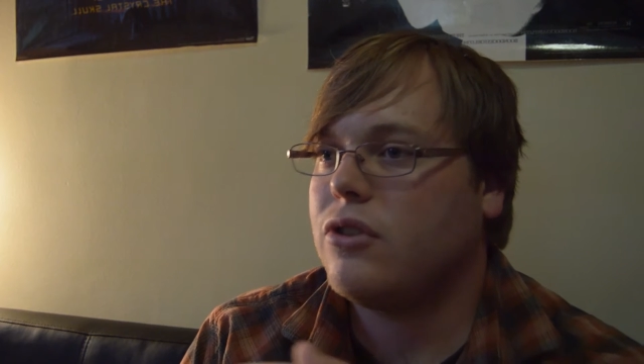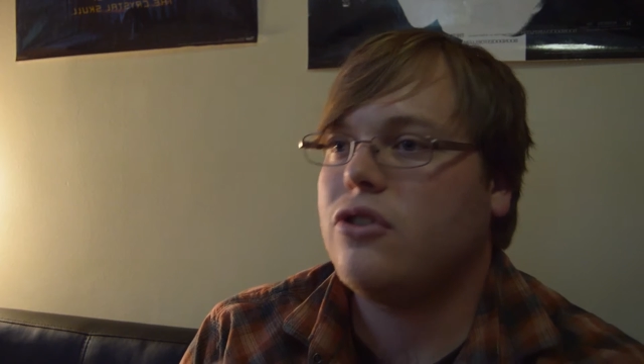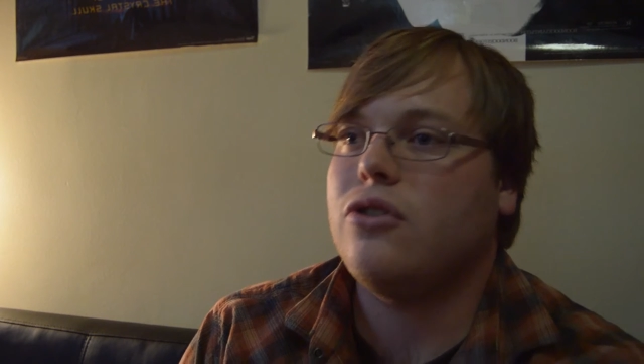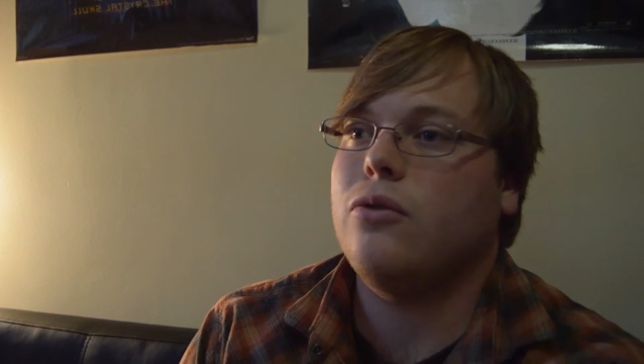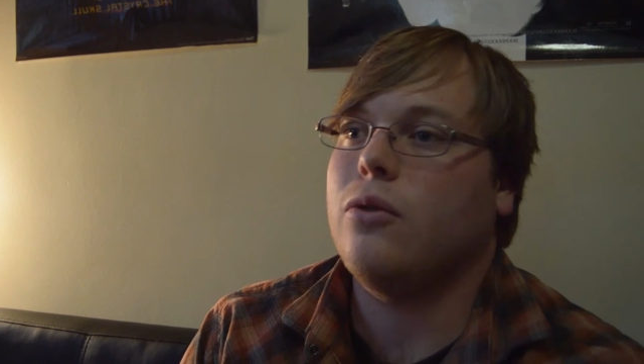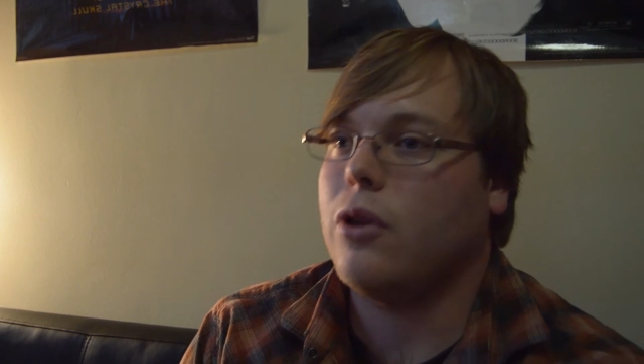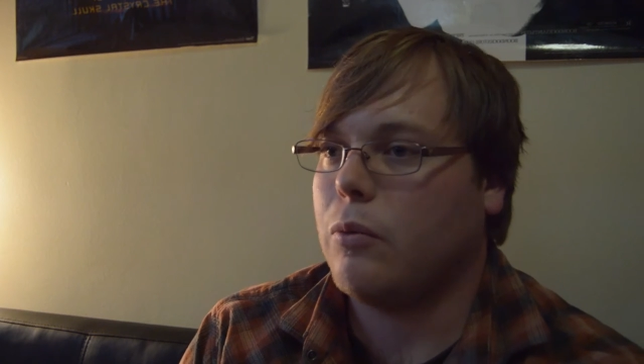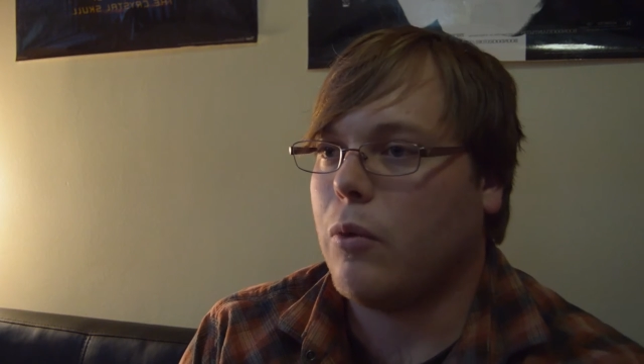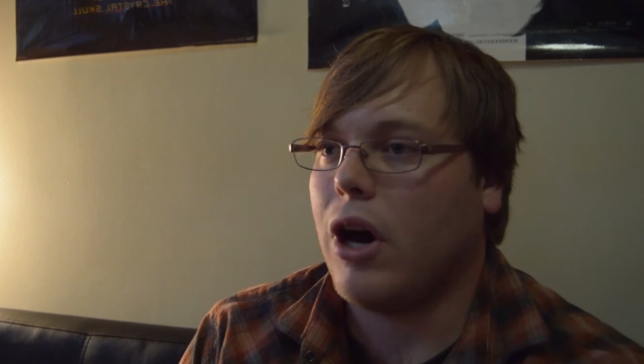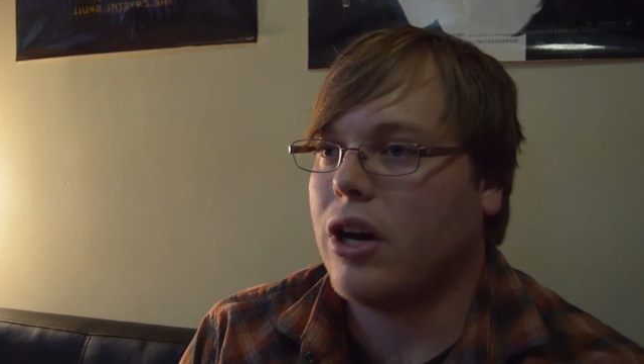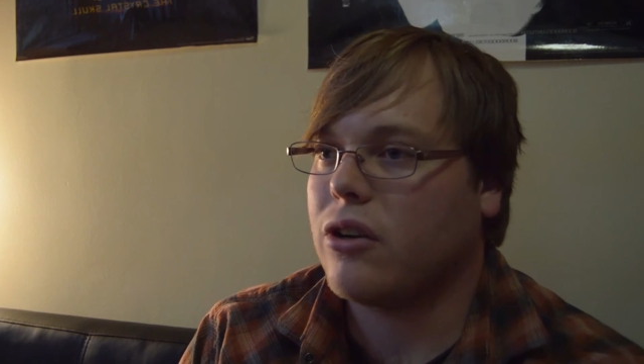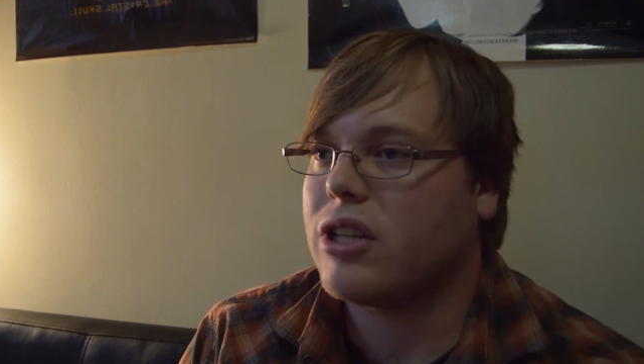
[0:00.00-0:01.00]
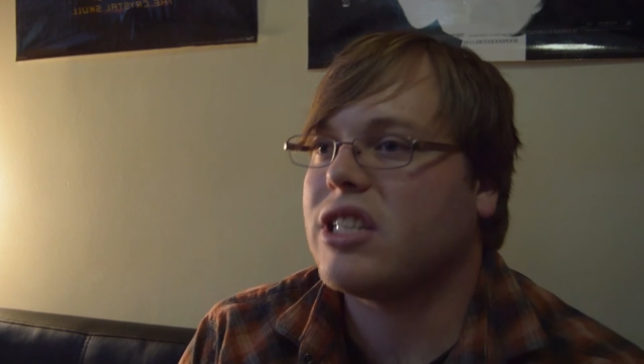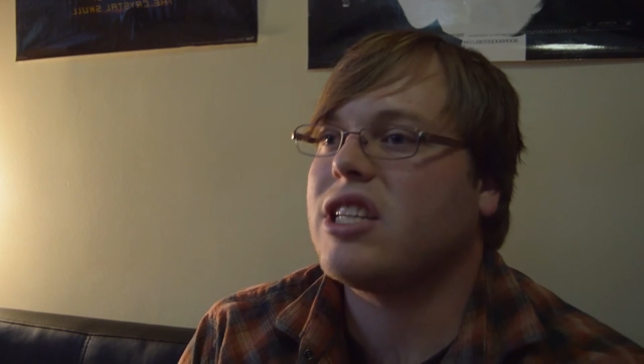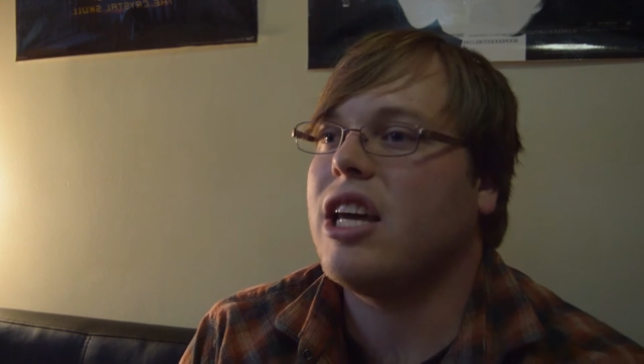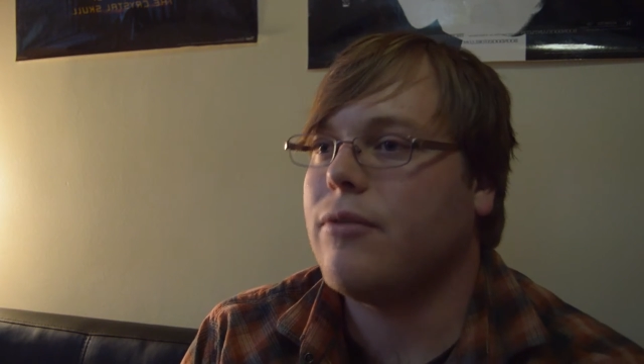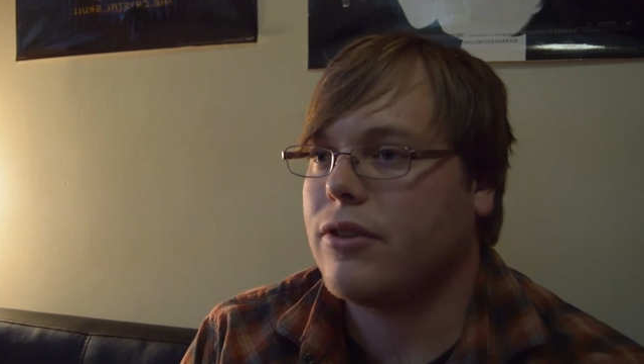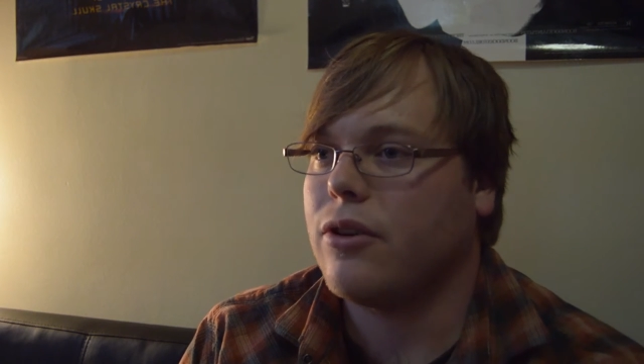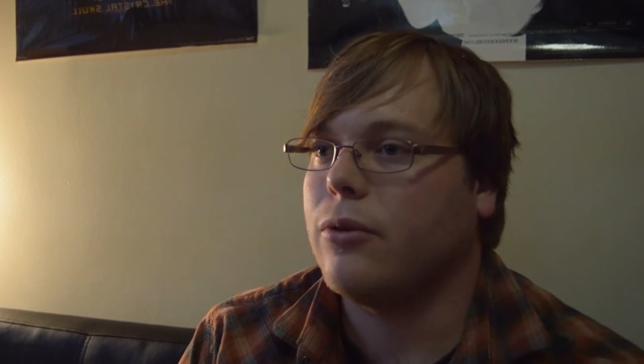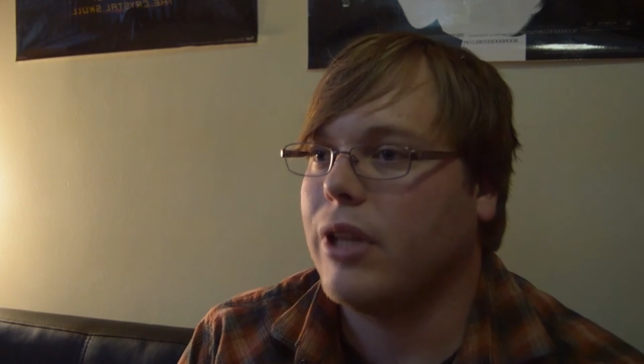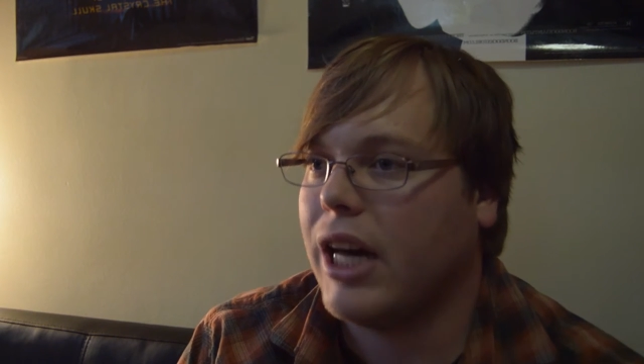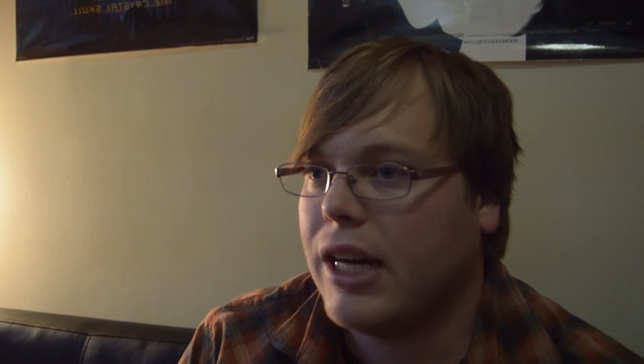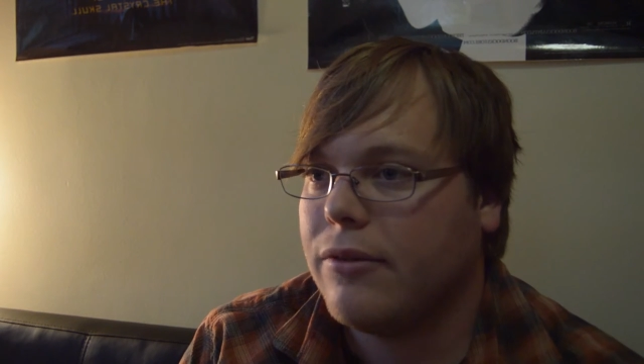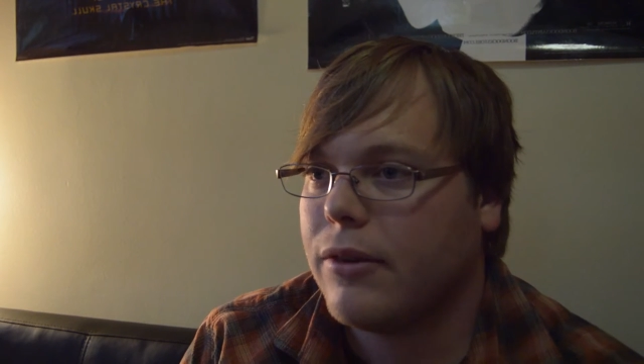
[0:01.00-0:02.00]
to the water to save his own
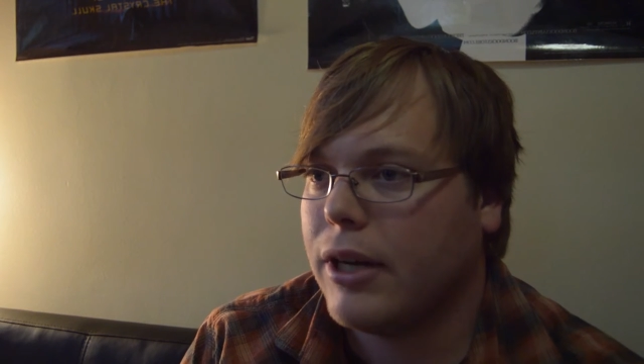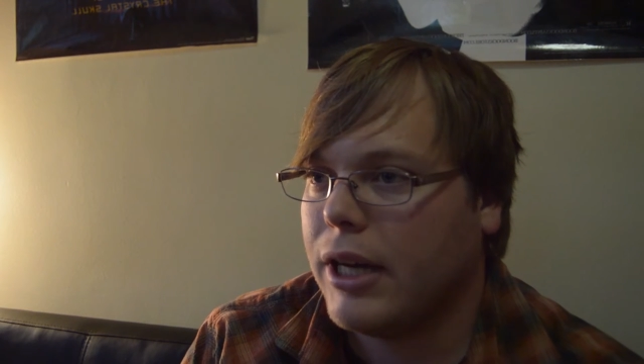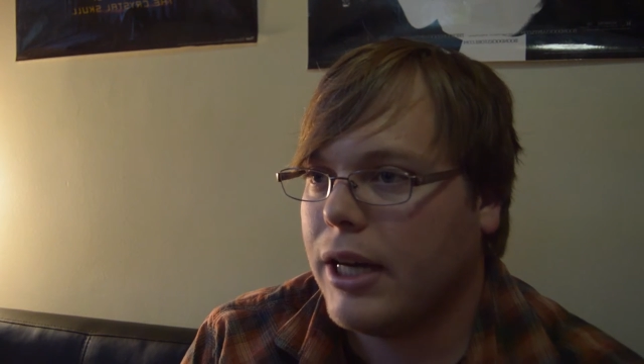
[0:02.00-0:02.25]
life